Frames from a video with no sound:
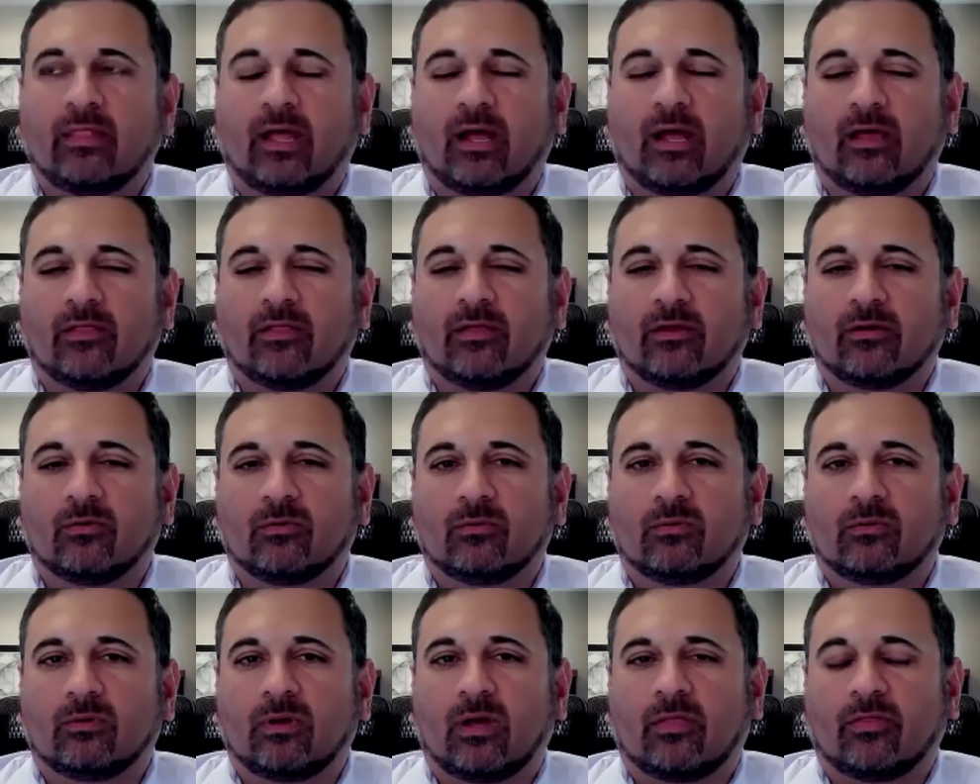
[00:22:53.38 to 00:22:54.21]
think
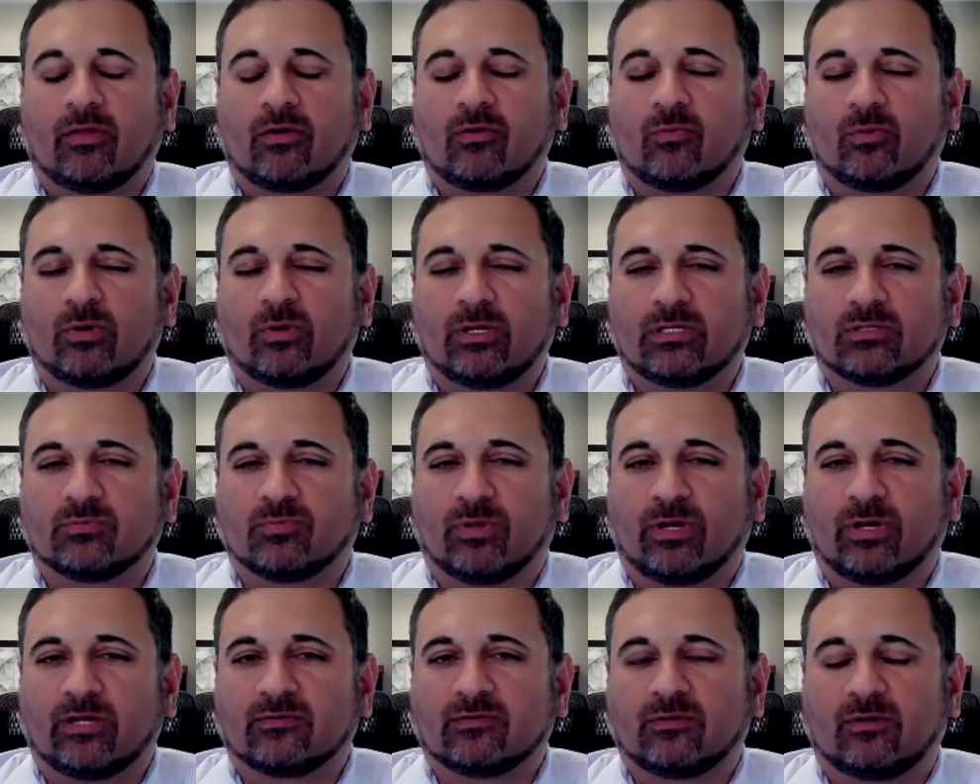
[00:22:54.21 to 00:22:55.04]
we as
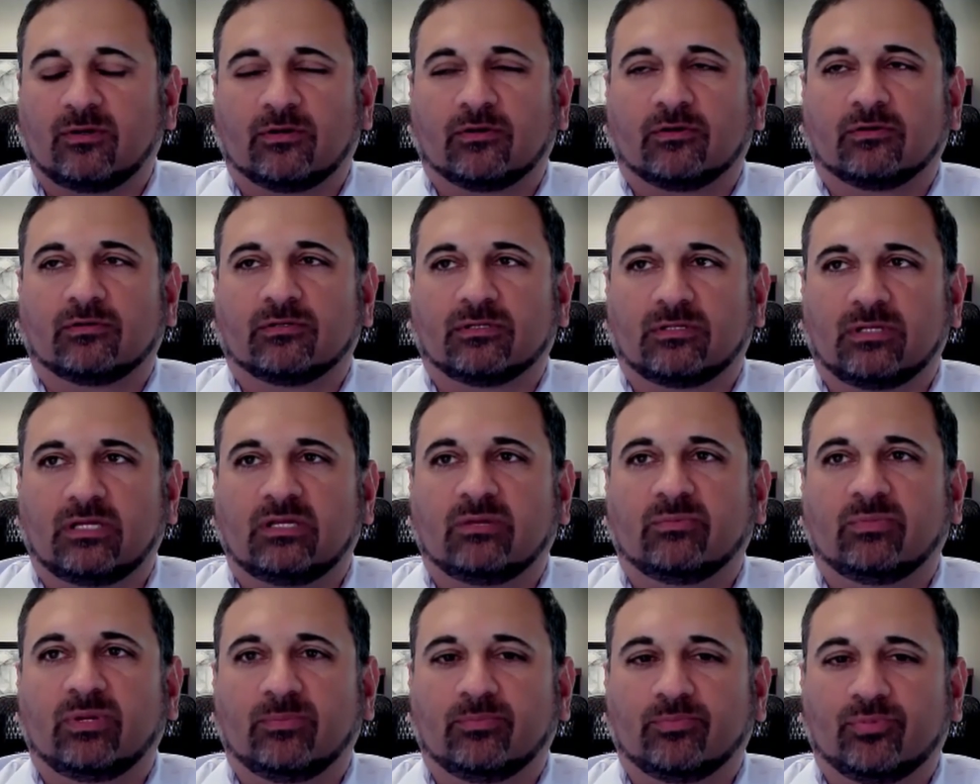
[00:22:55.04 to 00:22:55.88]
plaintiffs lawyers need to
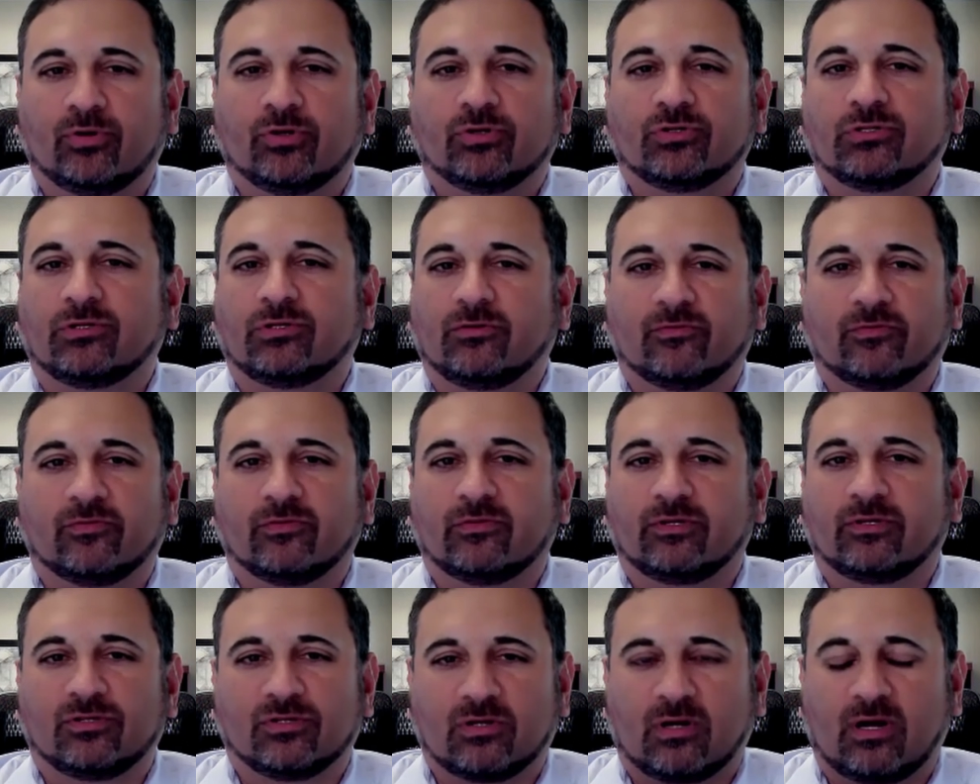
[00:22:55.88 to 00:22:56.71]
be pushing for
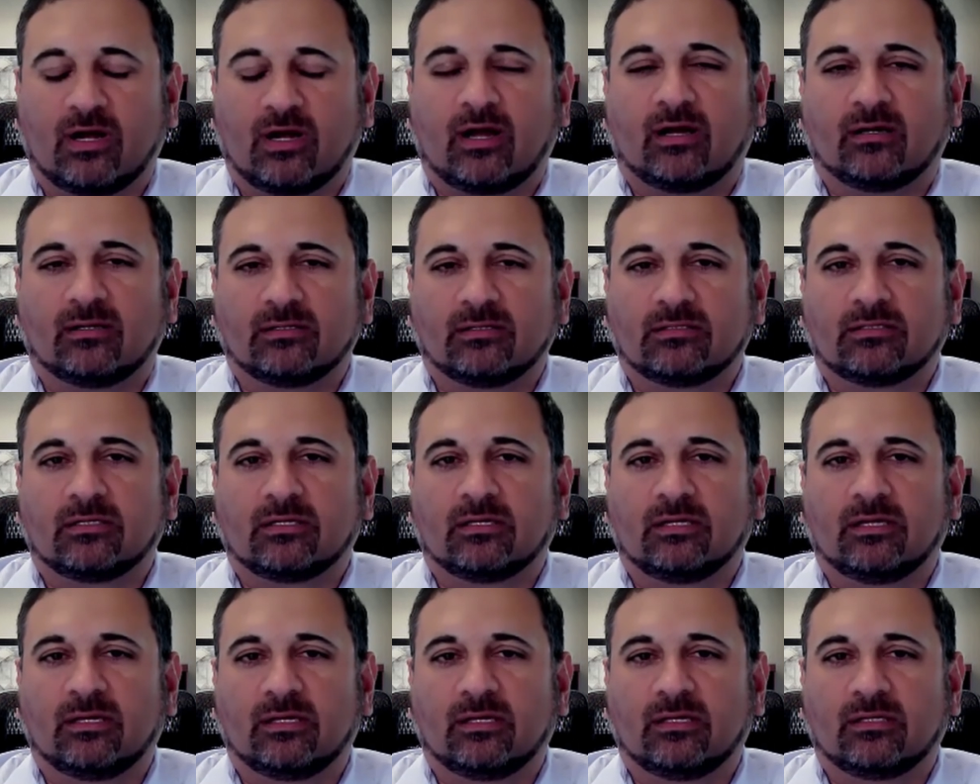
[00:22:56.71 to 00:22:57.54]
these trials.
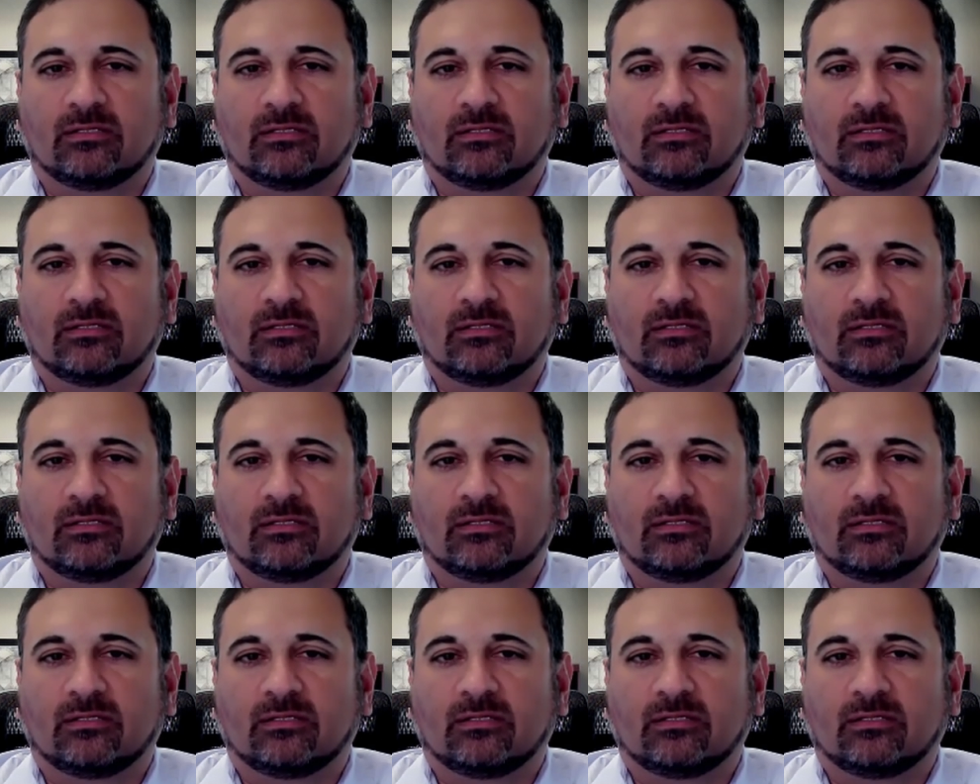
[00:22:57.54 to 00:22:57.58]
We